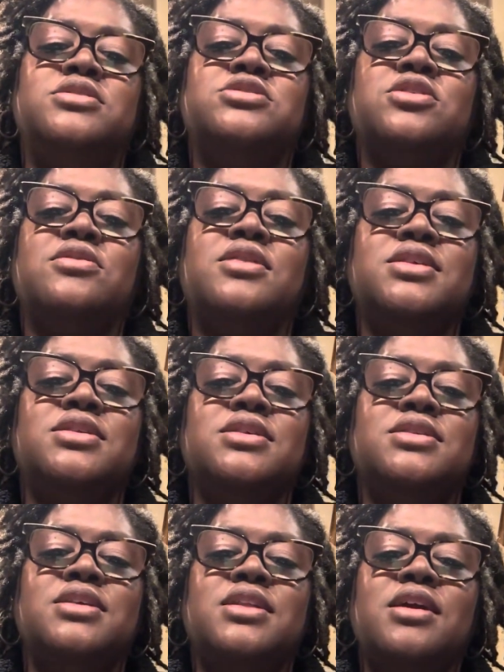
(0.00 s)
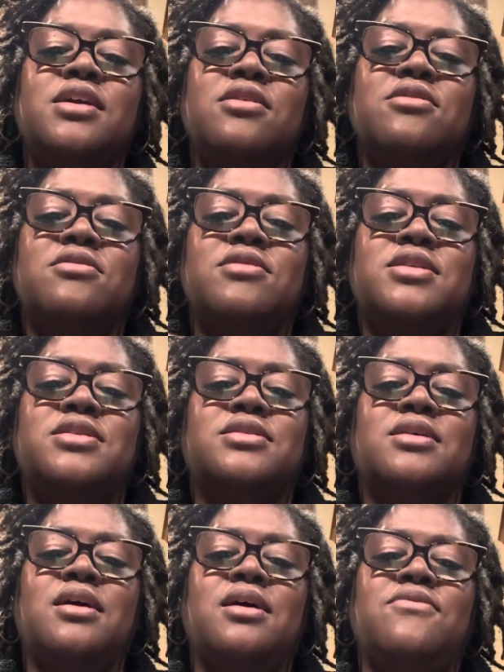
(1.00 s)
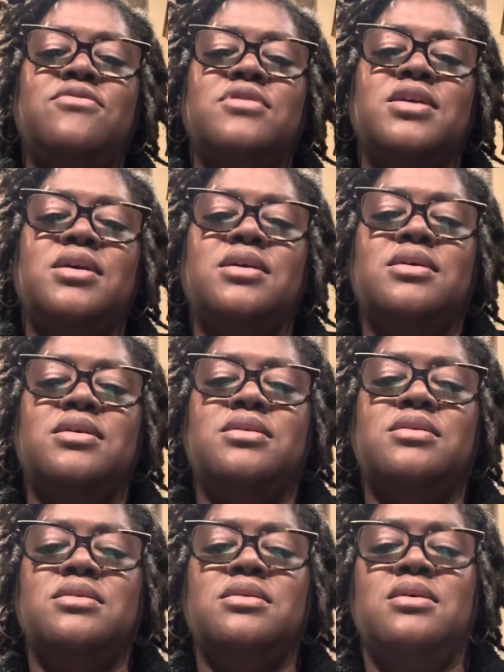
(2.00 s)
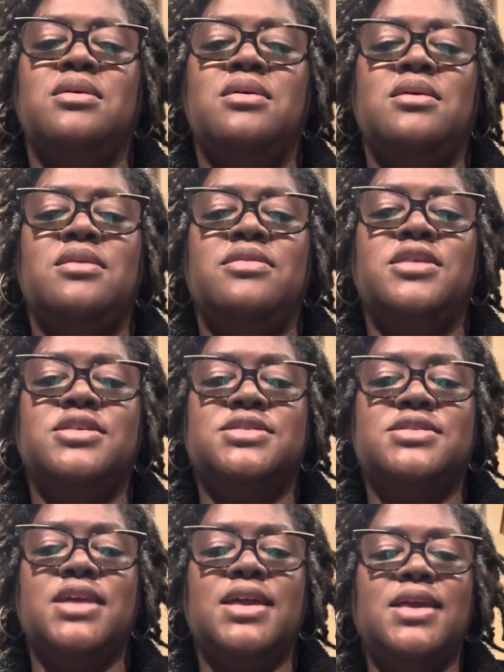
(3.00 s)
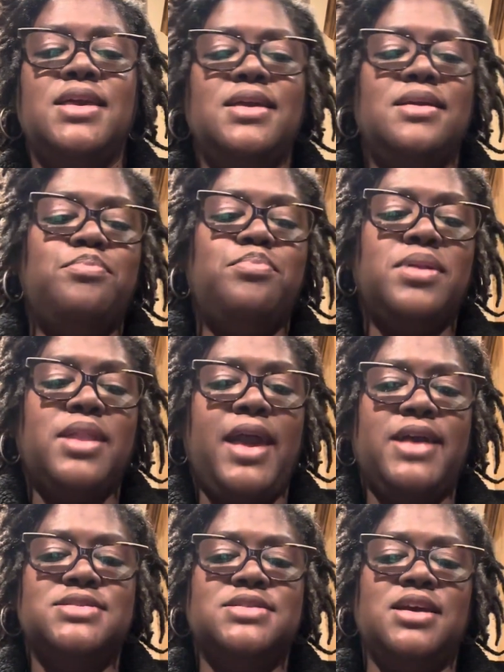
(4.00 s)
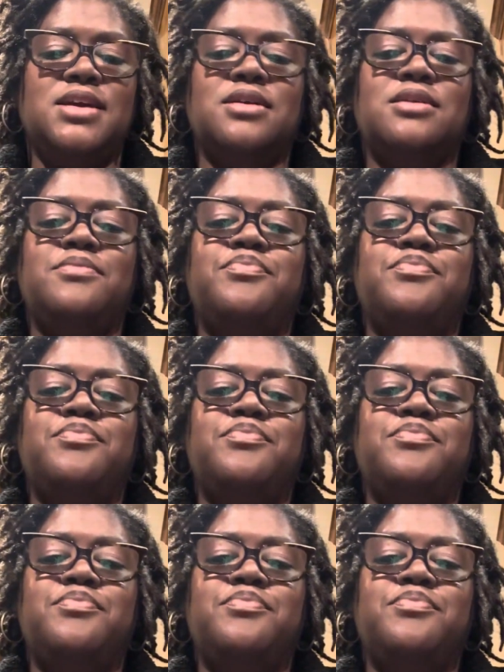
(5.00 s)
So this is it here, and it's covered in the sticky plastic.